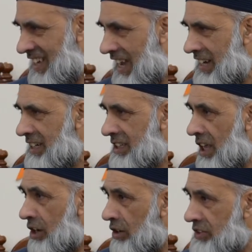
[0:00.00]
And it's
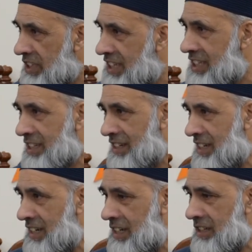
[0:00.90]
consistent
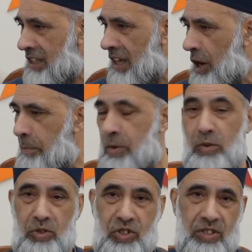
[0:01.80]
in its
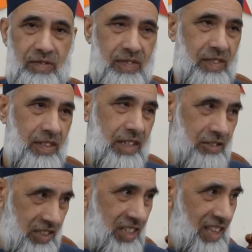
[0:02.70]
approach. Can
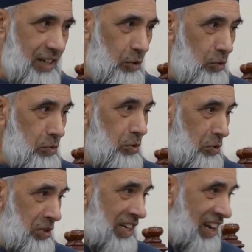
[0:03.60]
you see that?
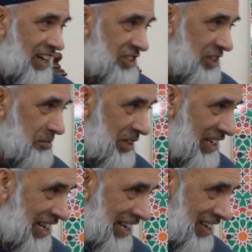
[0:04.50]
Udu'u ila
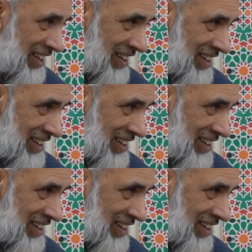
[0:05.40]
sabili.